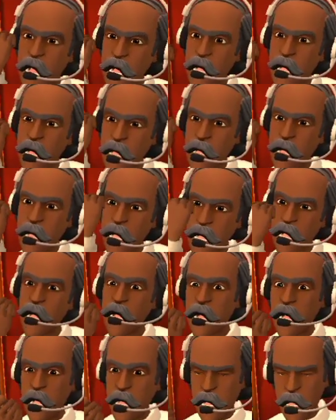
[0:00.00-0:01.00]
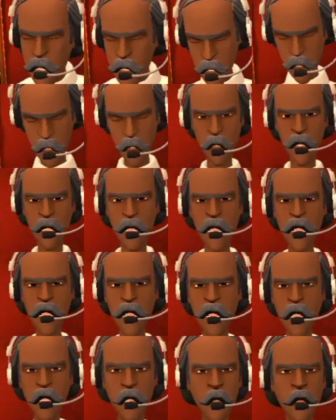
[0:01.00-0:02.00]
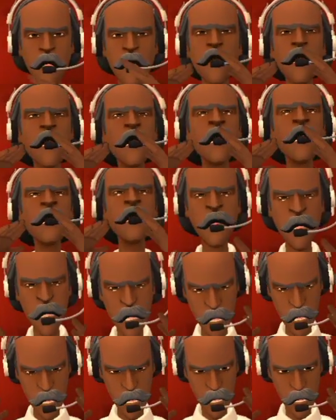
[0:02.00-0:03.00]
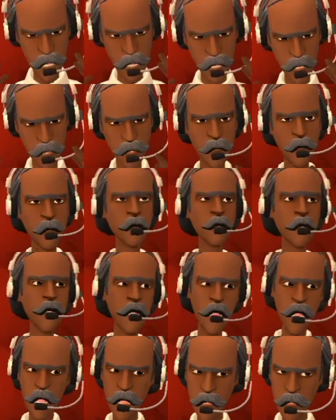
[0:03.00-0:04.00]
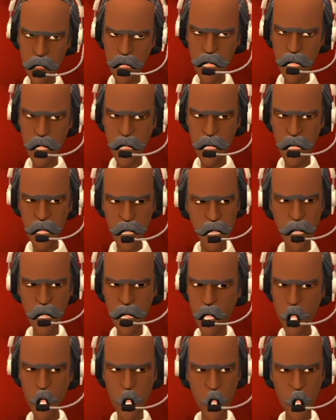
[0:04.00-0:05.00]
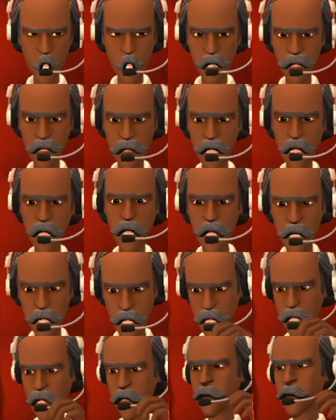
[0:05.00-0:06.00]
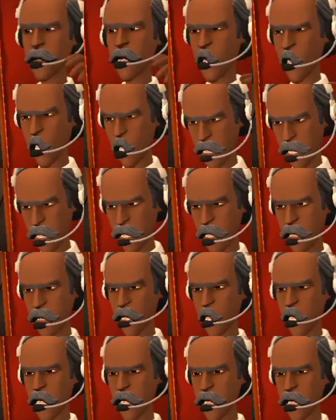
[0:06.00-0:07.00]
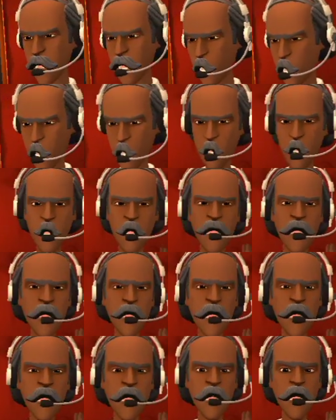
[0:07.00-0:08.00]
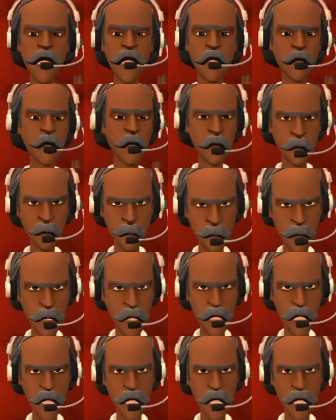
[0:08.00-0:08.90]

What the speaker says: this country and other civilizations, invented a lot of great products we use today, but